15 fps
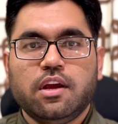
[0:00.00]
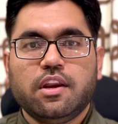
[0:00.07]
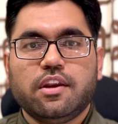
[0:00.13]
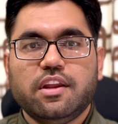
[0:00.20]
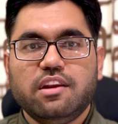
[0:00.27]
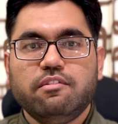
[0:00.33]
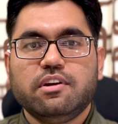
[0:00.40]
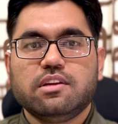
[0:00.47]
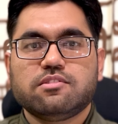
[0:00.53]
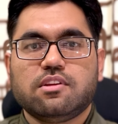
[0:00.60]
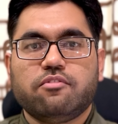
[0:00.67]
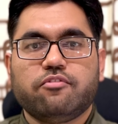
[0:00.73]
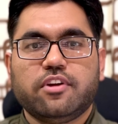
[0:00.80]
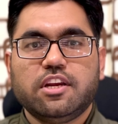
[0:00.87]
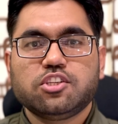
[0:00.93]
Derivatives are
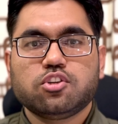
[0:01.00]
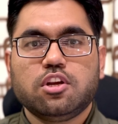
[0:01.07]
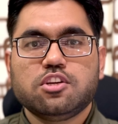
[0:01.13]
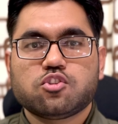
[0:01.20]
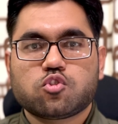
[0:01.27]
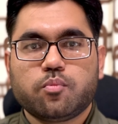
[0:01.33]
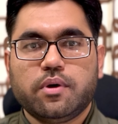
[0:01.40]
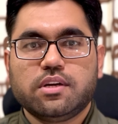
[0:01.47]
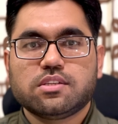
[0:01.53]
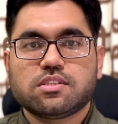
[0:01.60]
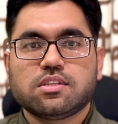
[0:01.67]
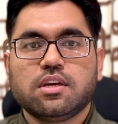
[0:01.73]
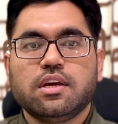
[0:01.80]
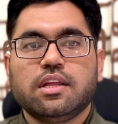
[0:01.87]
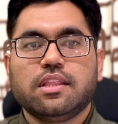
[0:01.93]
financial instruments
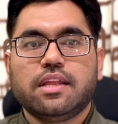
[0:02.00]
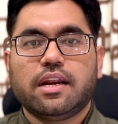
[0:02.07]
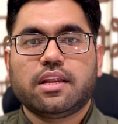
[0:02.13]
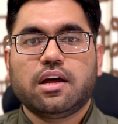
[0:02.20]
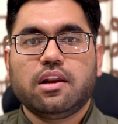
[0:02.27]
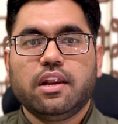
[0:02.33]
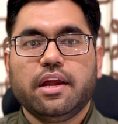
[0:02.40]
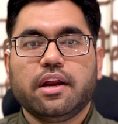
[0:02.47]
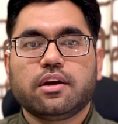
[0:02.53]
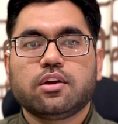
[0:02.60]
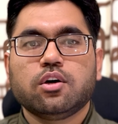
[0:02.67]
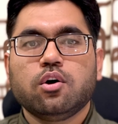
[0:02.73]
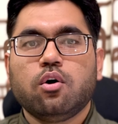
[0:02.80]
that are linked